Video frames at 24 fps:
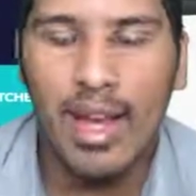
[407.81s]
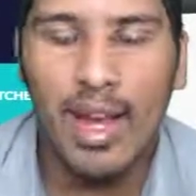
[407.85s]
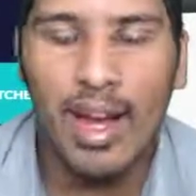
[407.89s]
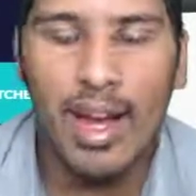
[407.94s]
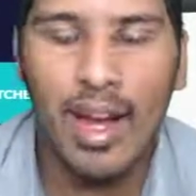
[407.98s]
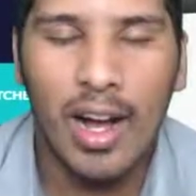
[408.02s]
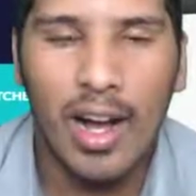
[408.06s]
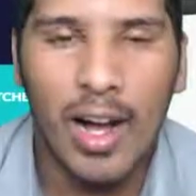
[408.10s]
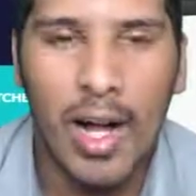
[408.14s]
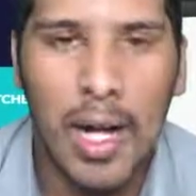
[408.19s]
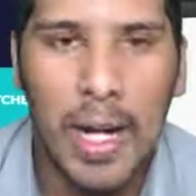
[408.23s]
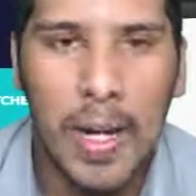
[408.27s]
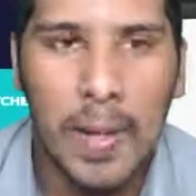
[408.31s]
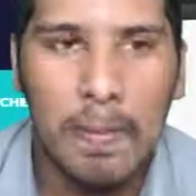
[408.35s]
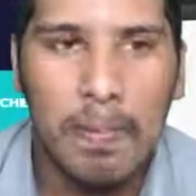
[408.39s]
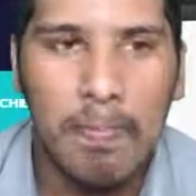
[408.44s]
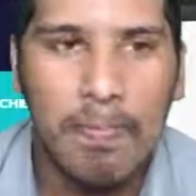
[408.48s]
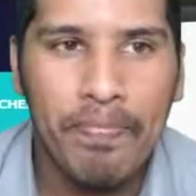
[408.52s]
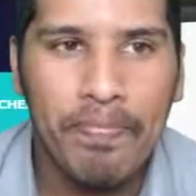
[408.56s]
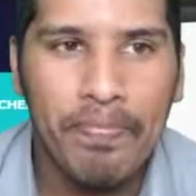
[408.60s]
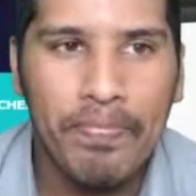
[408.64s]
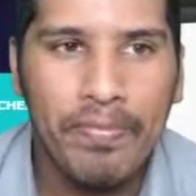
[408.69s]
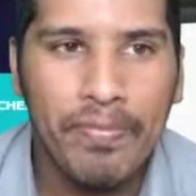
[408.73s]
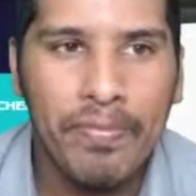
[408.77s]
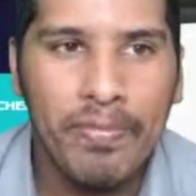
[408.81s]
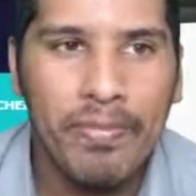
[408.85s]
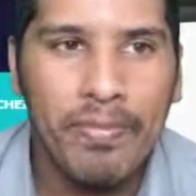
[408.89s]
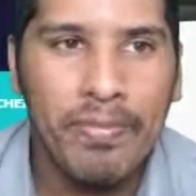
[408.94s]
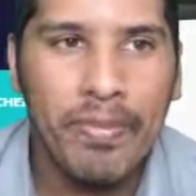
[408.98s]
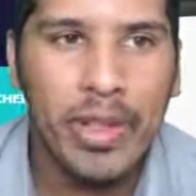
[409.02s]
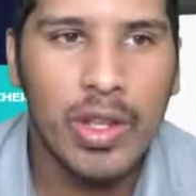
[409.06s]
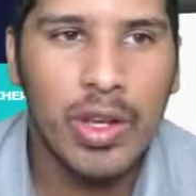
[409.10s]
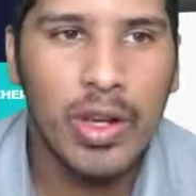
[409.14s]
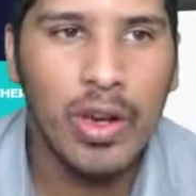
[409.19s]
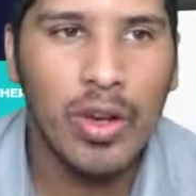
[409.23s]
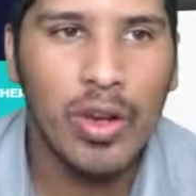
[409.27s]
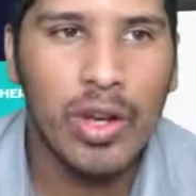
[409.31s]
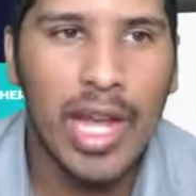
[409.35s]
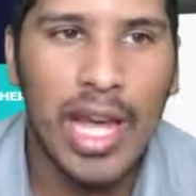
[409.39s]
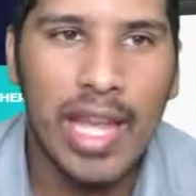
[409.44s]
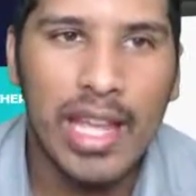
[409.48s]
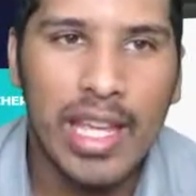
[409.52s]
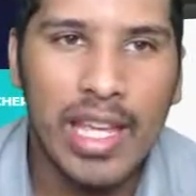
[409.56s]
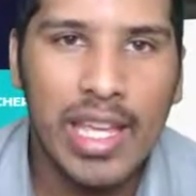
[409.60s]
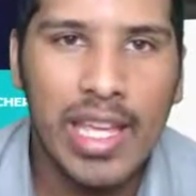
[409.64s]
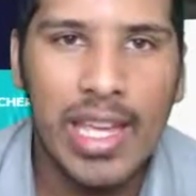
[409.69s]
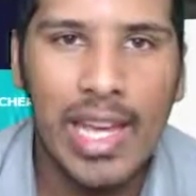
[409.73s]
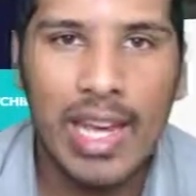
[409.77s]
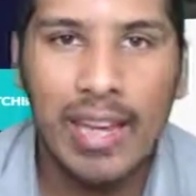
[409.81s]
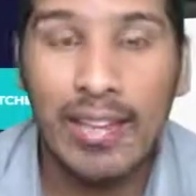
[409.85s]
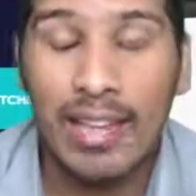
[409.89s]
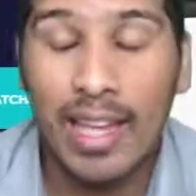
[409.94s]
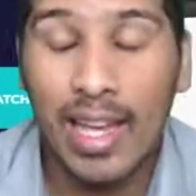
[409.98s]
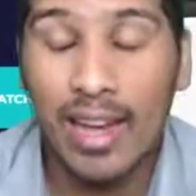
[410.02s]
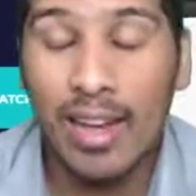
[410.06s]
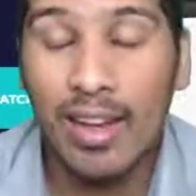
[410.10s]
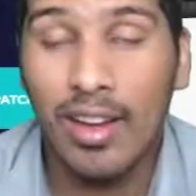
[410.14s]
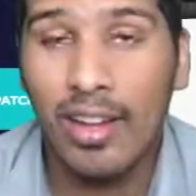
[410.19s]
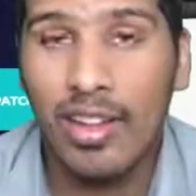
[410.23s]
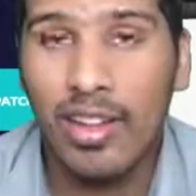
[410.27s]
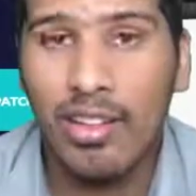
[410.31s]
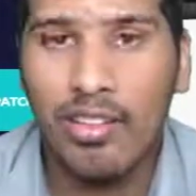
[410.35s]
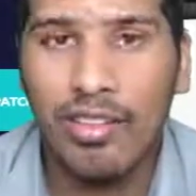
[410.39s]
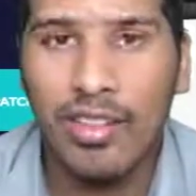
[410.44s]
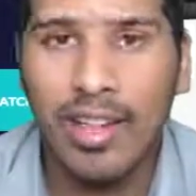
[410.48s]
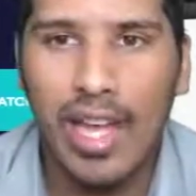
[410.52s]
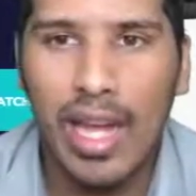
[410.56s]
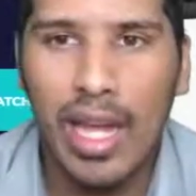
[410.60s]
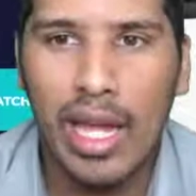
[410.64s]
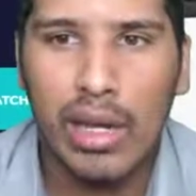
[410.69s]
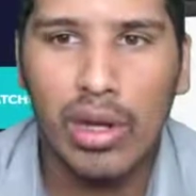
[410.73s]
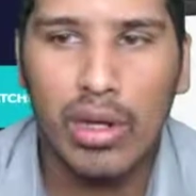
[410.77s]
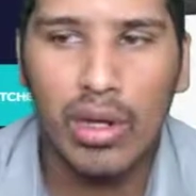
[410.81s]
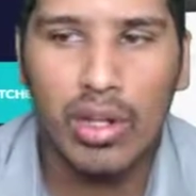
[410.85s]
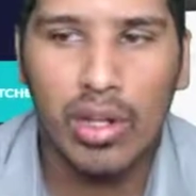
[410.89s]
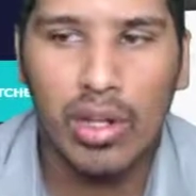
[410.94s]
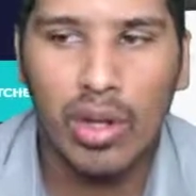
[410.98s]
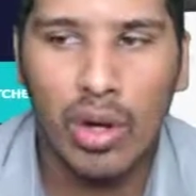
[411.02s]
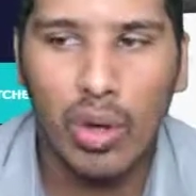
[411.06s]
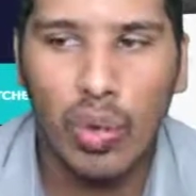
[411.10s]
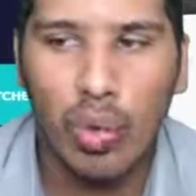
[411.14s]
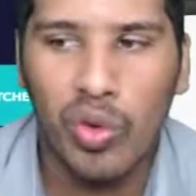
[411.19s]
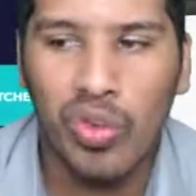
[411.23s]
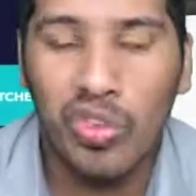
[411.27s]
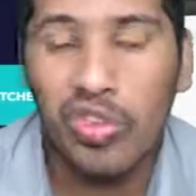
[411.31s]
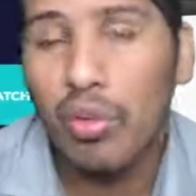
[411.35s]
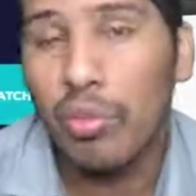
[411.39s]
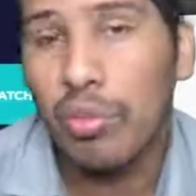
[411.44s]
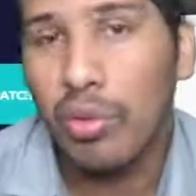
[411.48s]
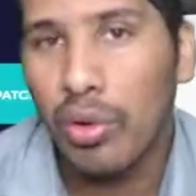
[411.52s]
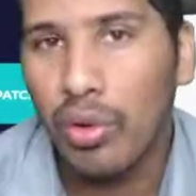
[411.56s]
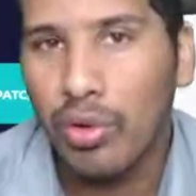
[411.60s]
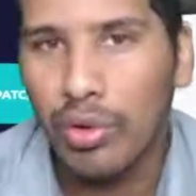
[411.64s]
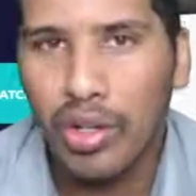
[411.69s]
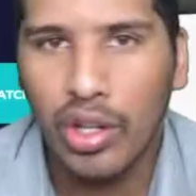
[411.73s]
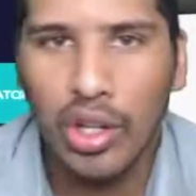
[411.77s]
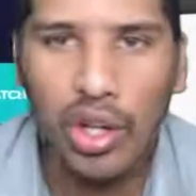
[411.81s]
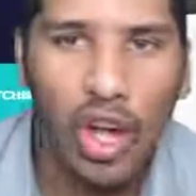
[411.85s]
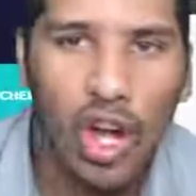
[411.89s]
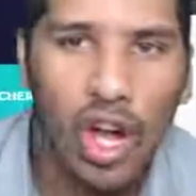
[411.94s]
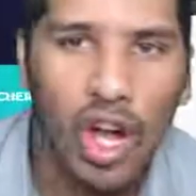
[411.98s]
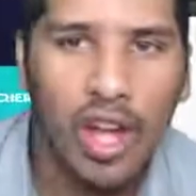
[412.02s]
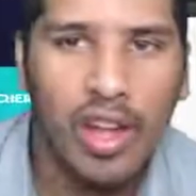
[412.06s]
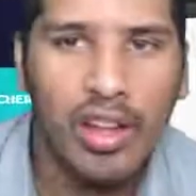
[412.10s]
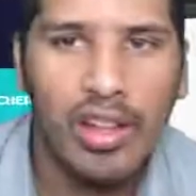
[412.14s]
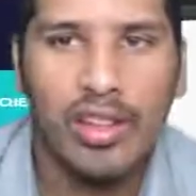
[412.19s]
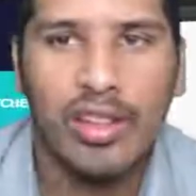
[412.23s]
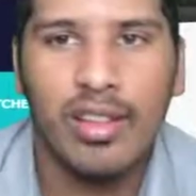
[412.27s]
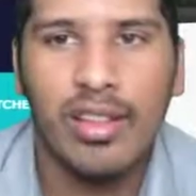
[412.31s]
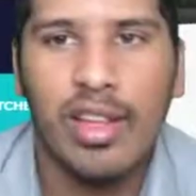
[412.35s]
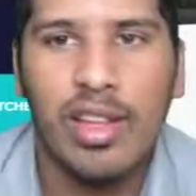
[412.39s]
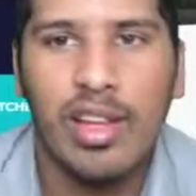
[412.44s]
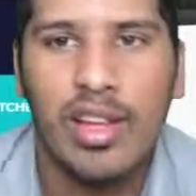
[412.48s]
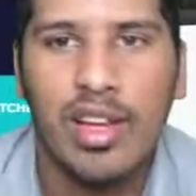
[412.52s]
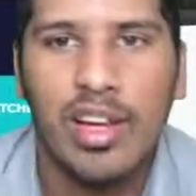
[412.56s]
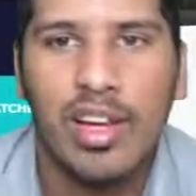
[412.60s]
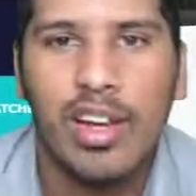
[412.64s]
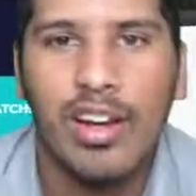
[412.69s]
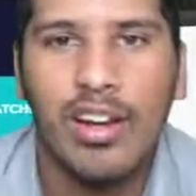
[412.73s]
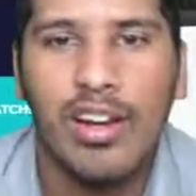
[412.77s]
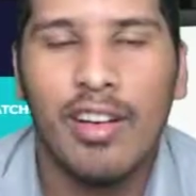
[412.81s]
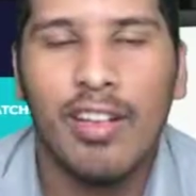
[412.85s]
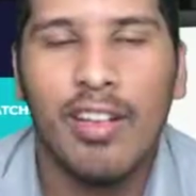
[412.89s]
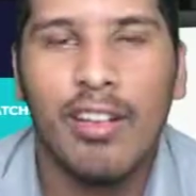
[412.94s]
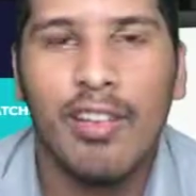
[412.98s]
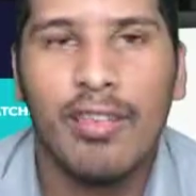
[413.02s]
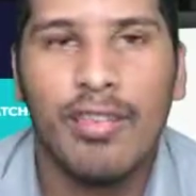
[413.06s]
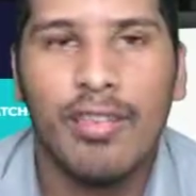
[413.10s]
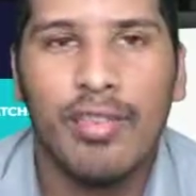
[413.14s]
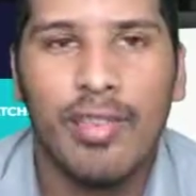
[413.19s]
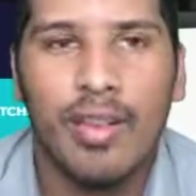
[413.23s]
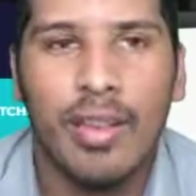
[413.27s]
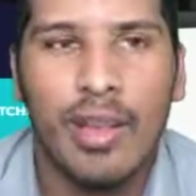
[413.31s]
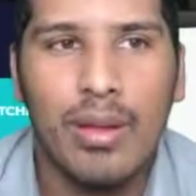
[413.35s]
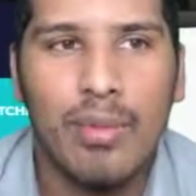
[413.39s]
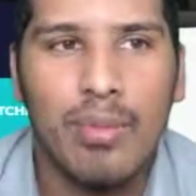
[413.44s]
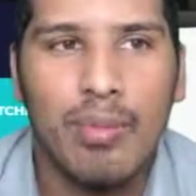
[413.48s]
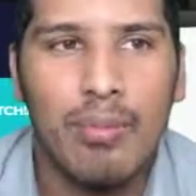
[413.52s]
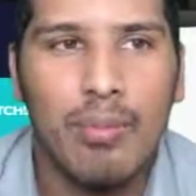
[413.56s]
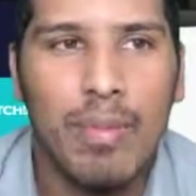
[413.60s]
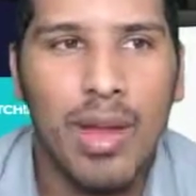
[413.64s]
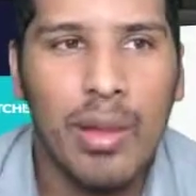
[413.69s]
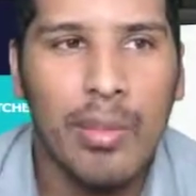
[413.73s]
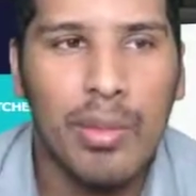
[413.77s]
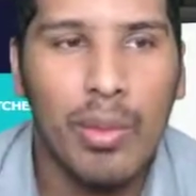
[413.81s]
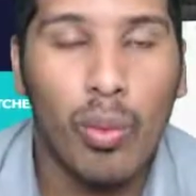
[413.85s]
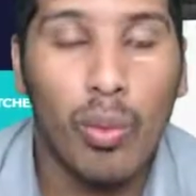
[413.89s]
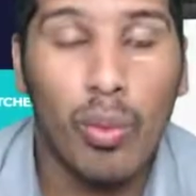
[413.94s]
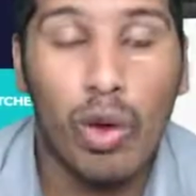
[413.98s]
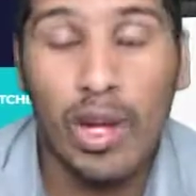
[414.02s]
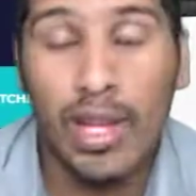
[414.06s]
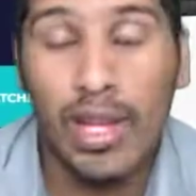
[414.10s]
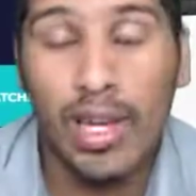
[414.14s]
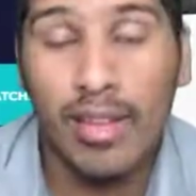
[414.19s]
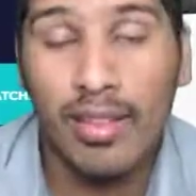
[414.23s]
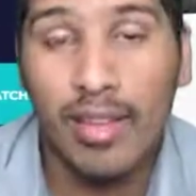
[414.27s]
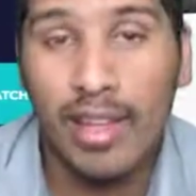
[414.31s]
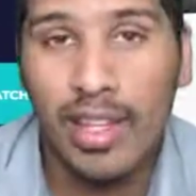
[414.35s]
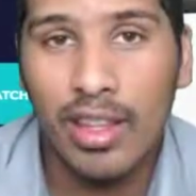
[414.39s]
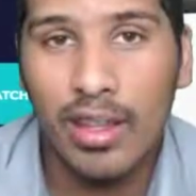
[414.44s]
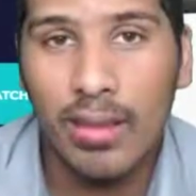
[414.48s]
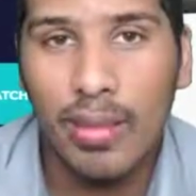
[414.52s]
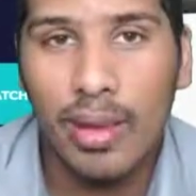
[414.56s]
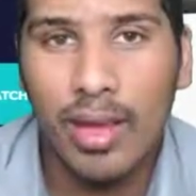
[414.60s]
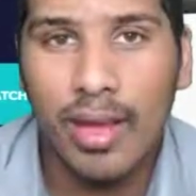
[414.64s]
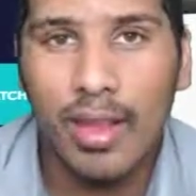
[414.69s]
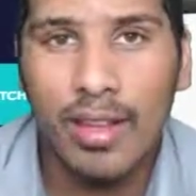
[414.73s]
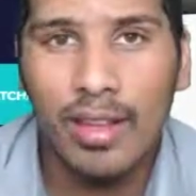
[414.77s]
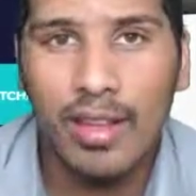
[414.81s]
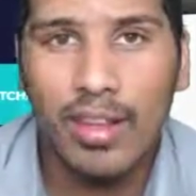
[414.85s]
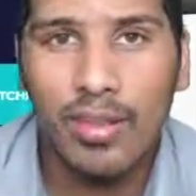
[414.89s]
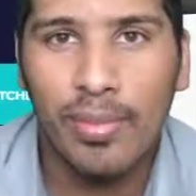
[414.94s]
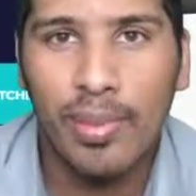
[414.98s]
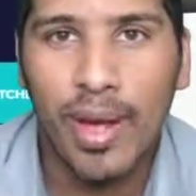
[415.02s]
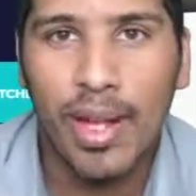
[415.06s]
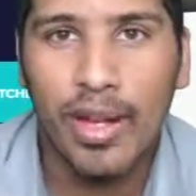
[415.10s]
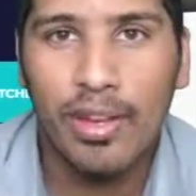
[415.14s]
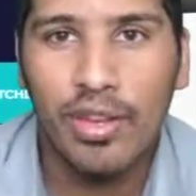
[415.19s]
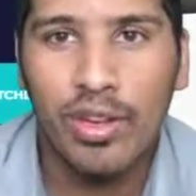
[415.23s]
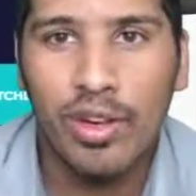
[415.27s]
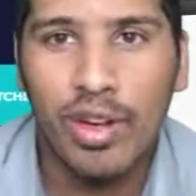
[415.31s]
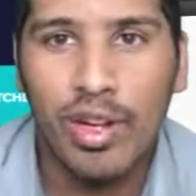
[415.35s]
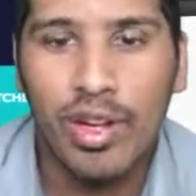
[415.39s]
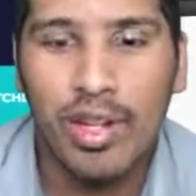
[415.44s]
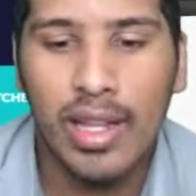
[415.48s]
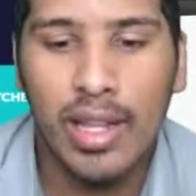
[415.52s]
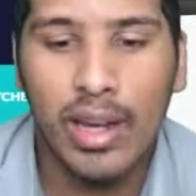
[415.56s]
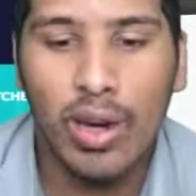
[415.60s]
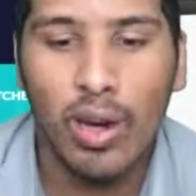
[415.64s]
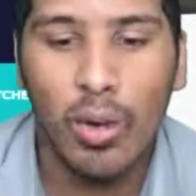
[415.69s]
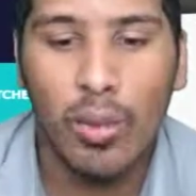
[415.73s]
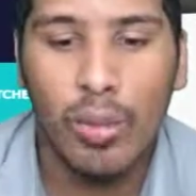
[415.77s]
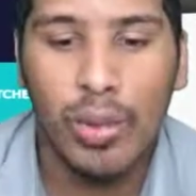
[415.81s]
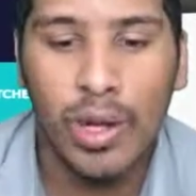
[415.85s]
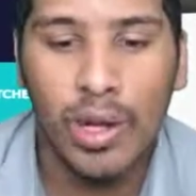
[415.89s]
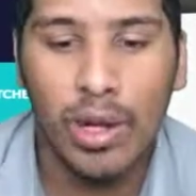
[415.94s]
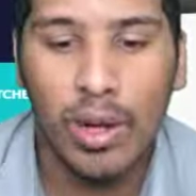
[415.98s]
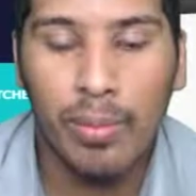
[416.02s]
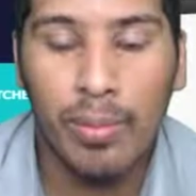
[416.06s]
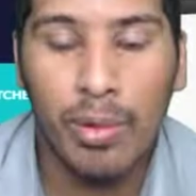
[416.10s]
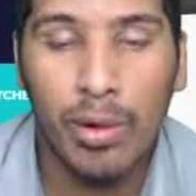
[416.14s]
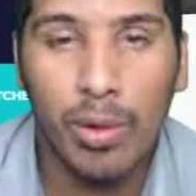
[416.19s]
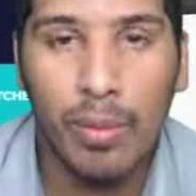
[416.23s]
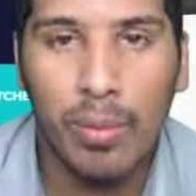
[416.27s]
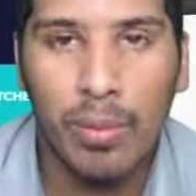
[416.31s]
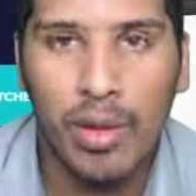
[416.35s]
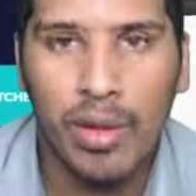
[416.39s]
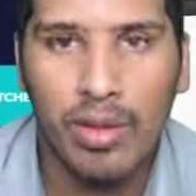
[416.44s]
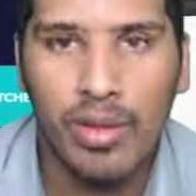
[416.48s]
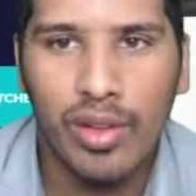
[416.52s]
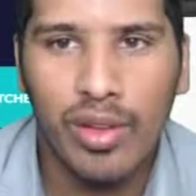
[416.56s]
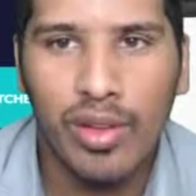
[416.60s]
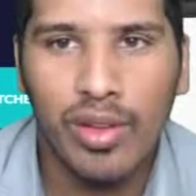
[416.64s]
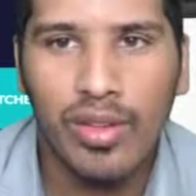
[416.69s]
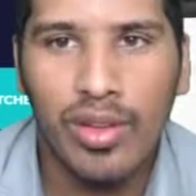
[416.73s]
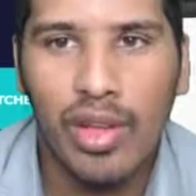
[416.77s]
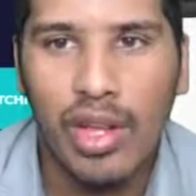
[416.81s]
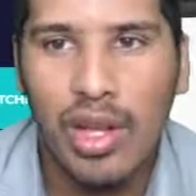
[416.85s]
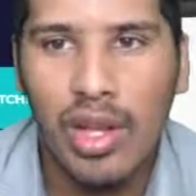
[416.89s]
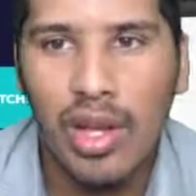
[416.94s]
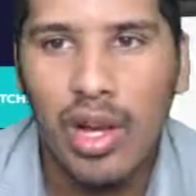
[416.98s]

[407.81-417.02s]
now that you guys kind of understand, what's the pros and cons of maybe working as an independent dispatcher and then opening up your own business.